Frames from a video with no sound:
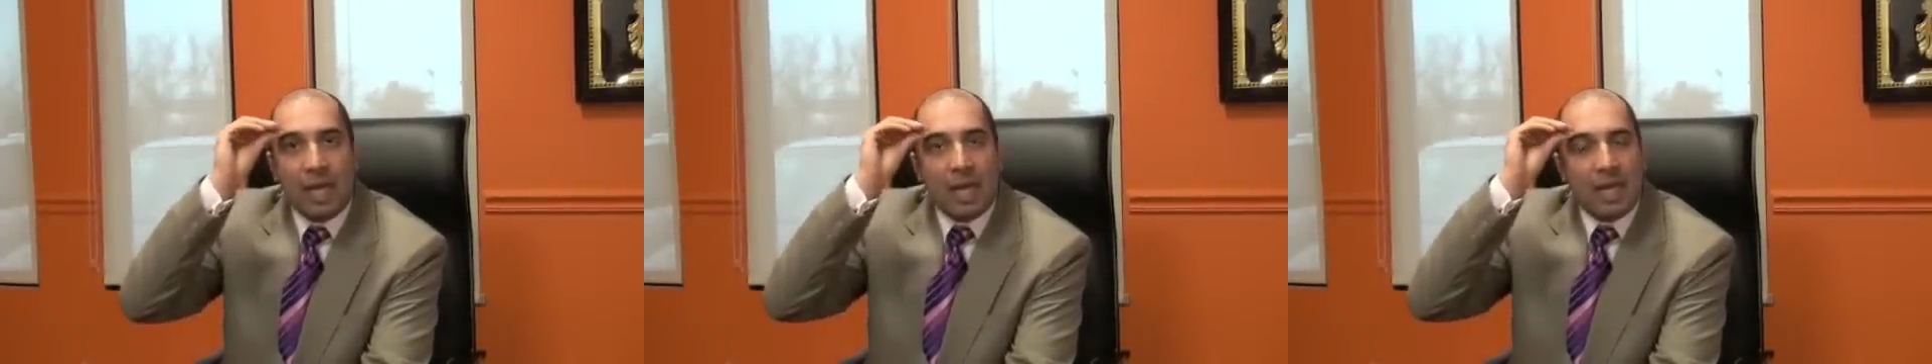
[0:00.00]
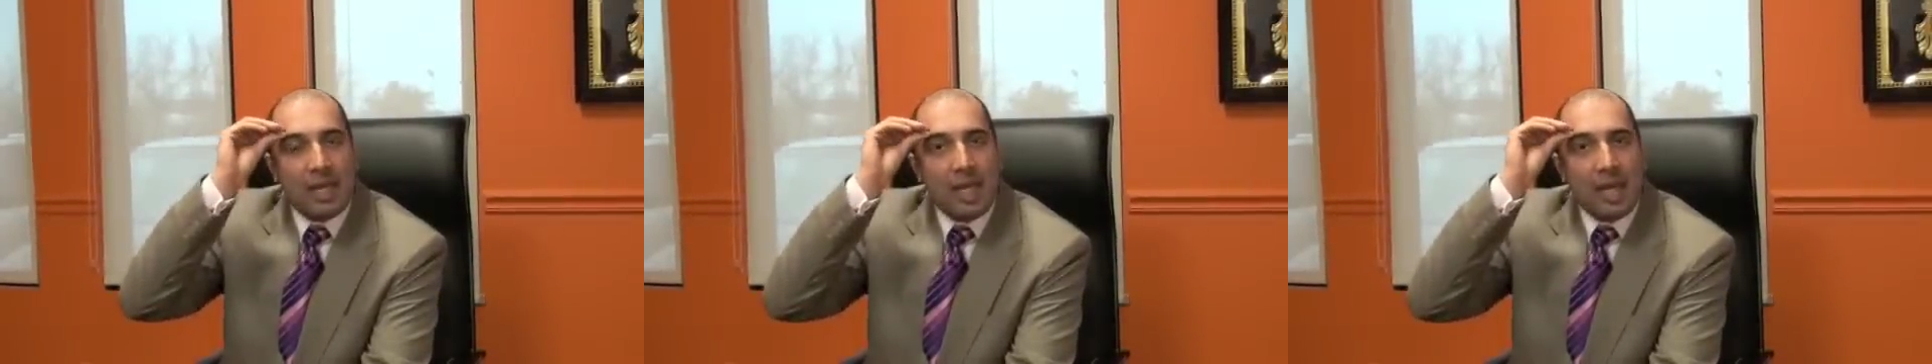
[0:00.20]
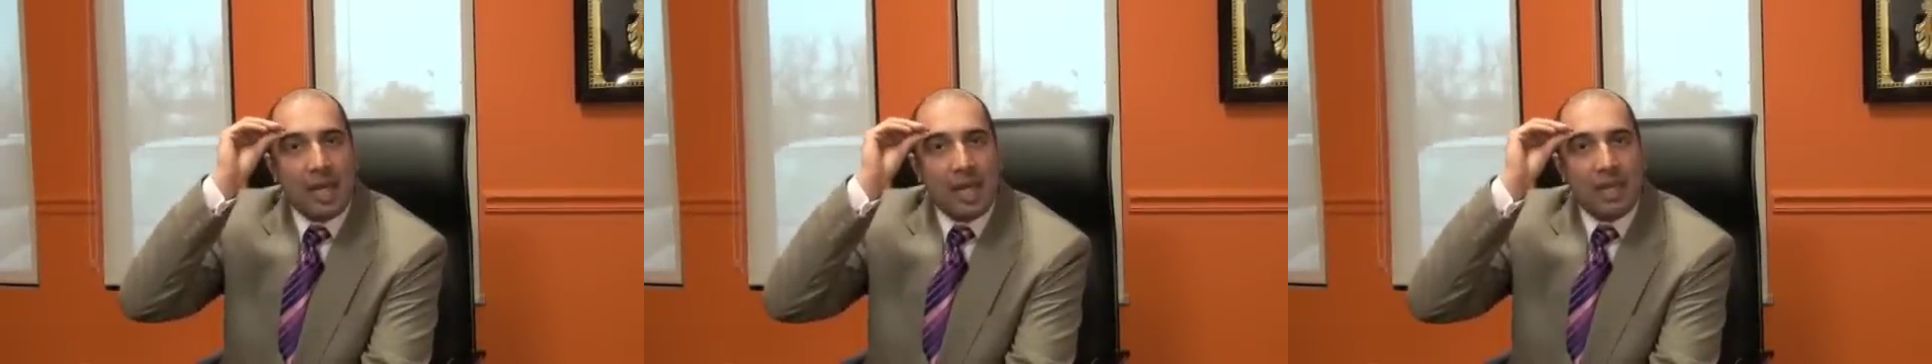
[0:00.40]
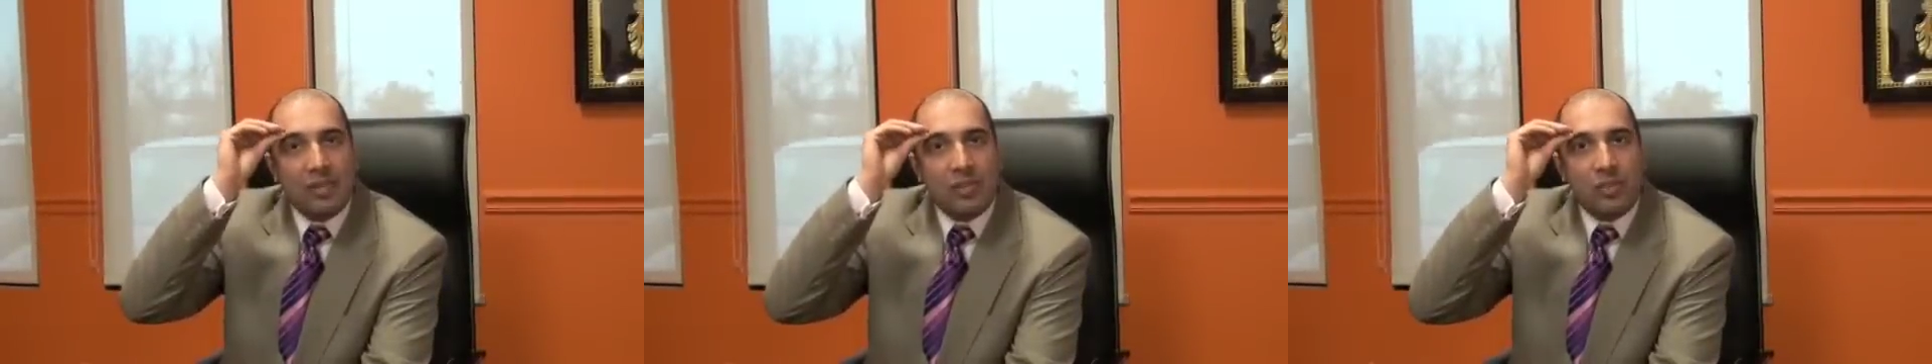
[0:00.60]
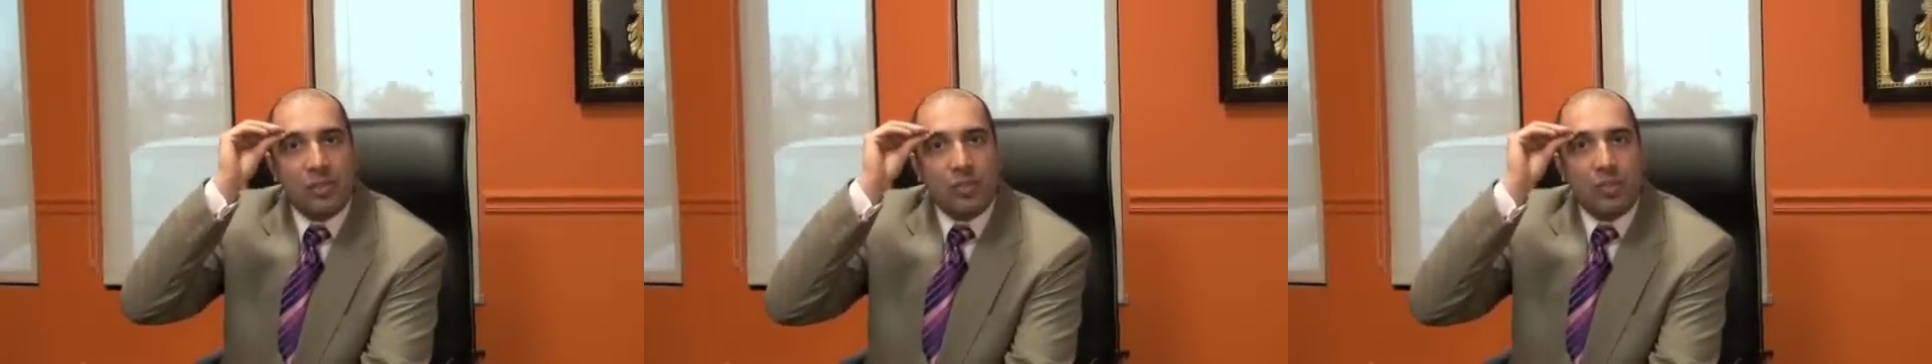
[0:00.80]
And
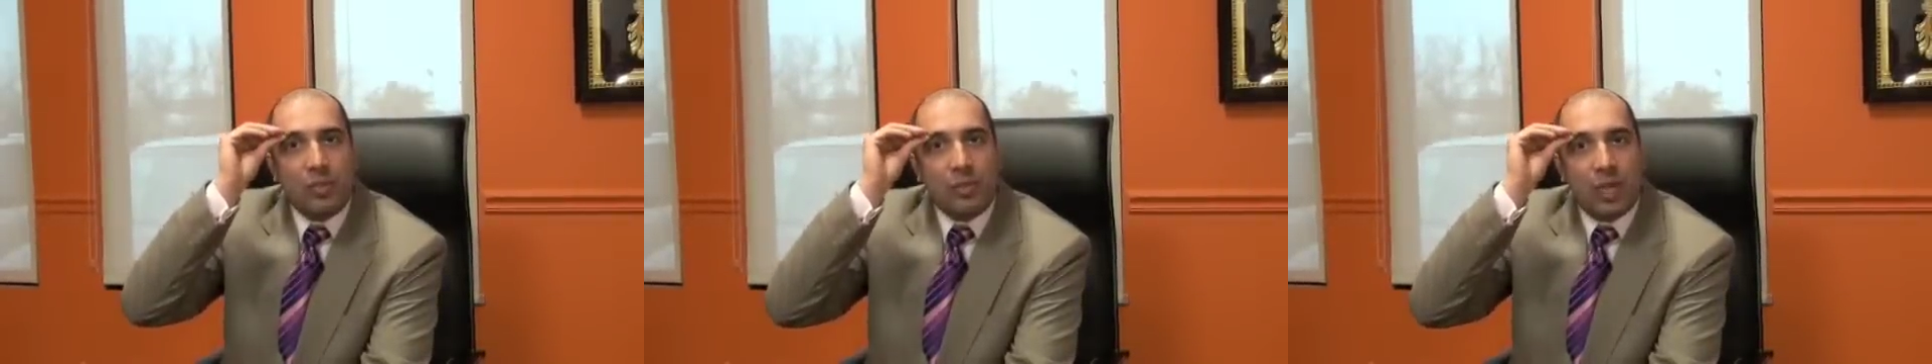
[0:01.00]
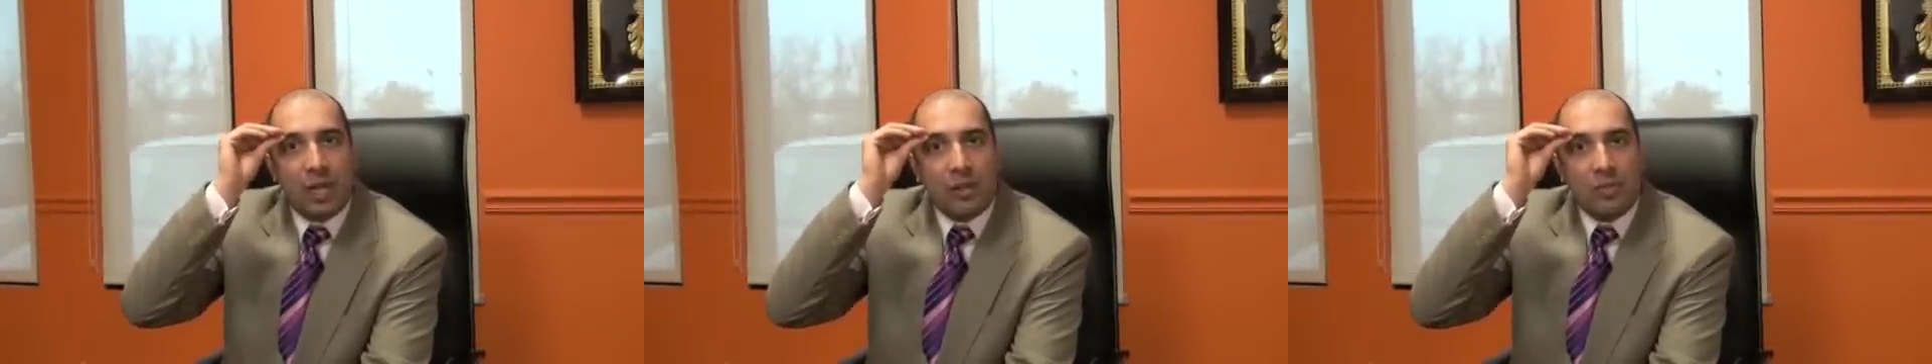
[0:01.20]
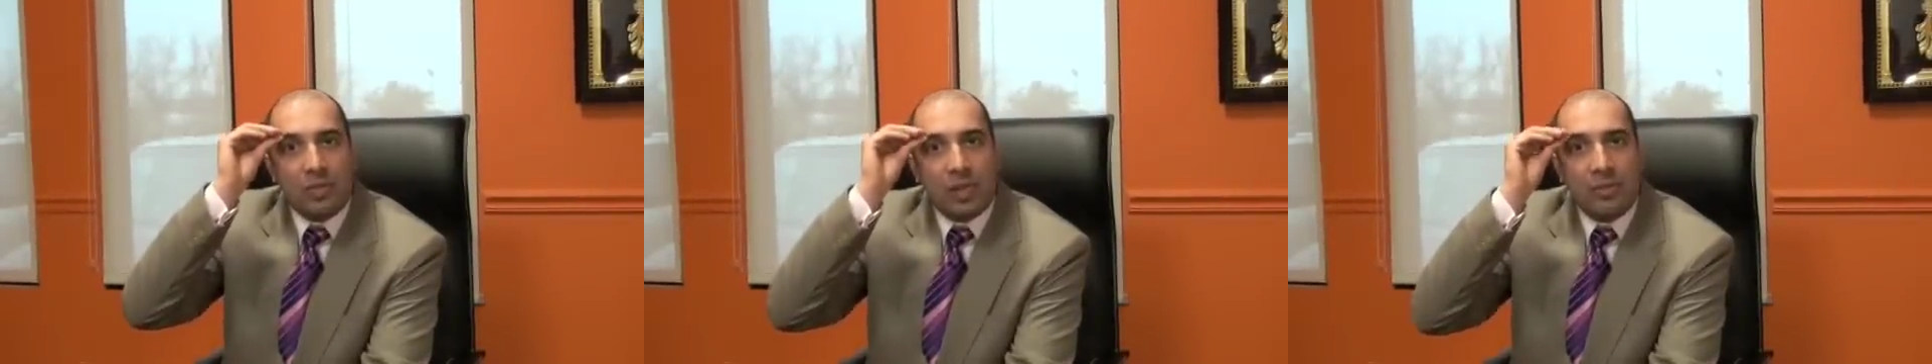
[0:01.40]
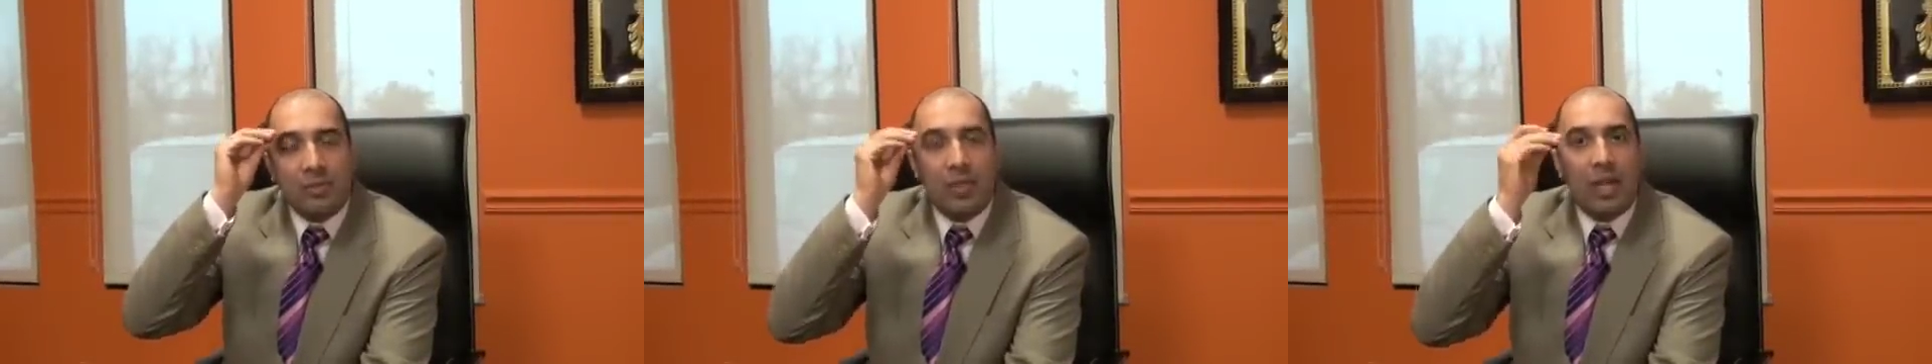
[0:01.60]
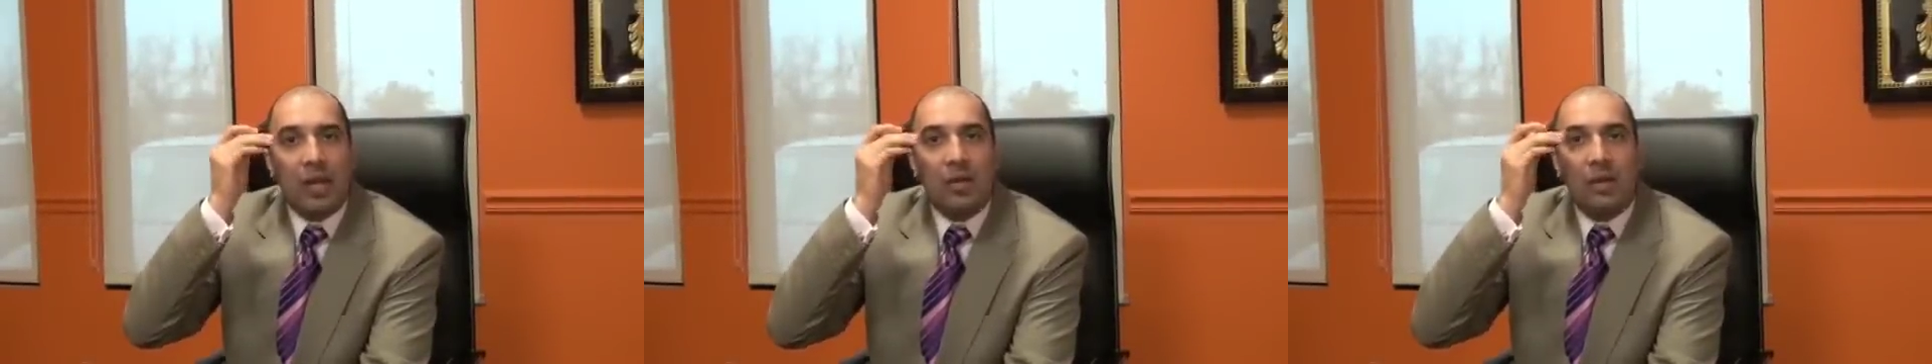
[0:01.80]
as those brows come
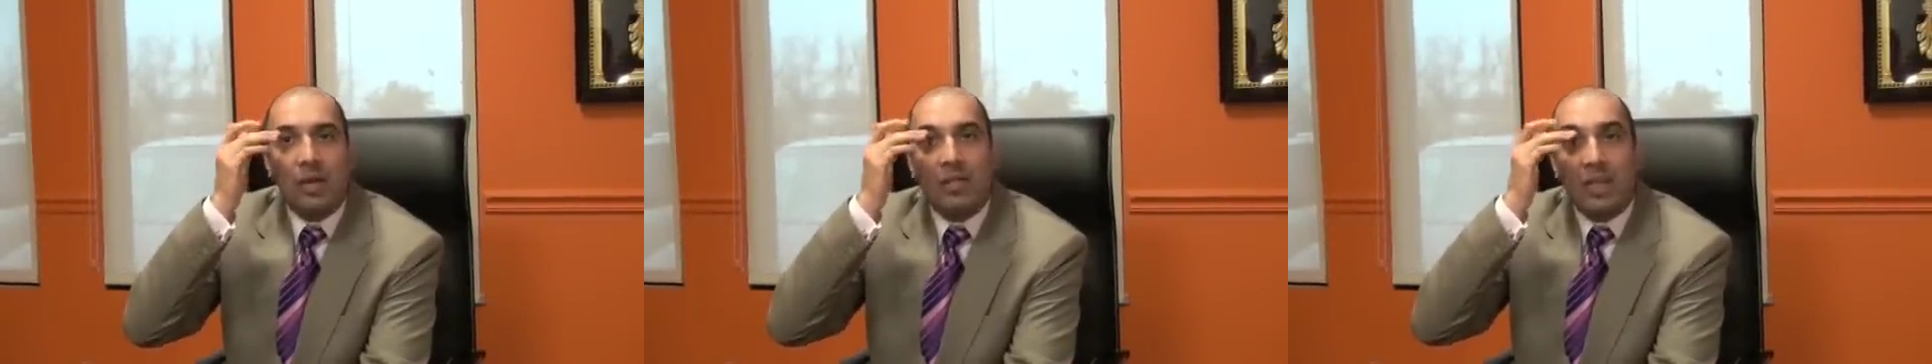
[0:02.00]
down,